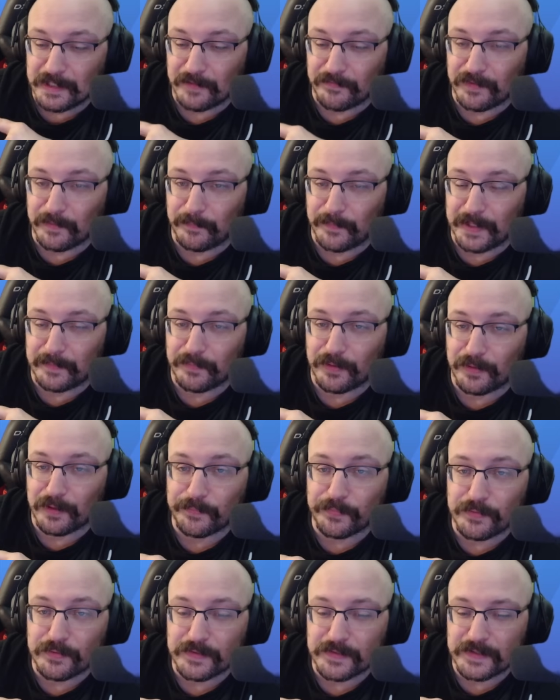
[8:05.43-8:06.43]
of the big
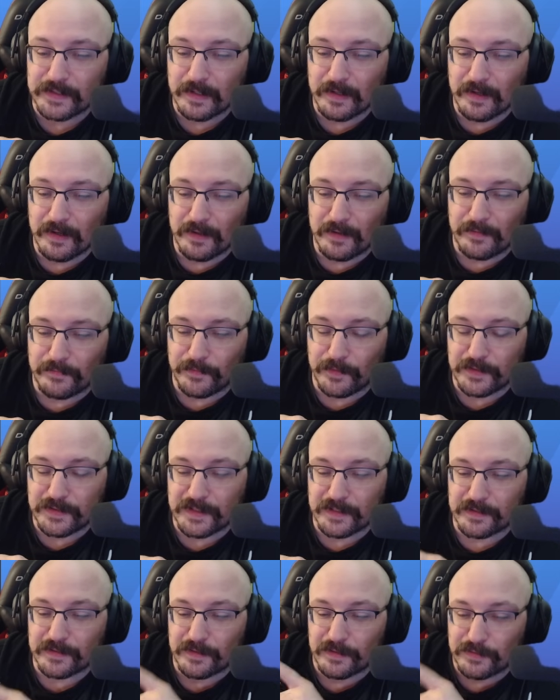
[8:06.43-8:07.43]
purples
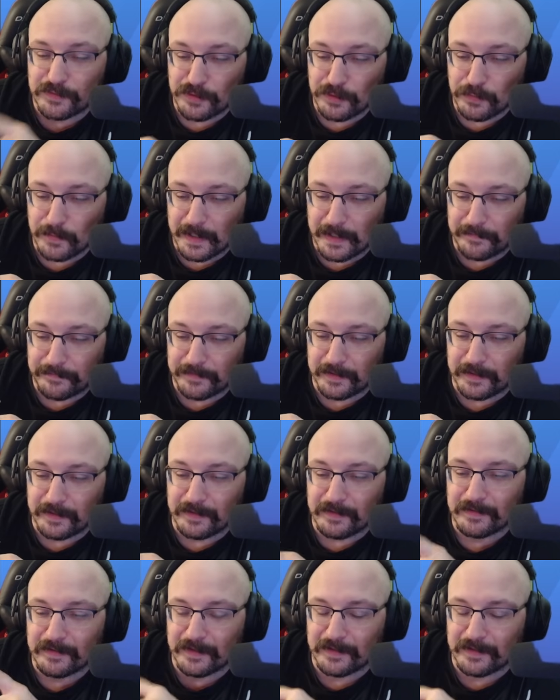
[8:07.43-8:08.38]
versus two F E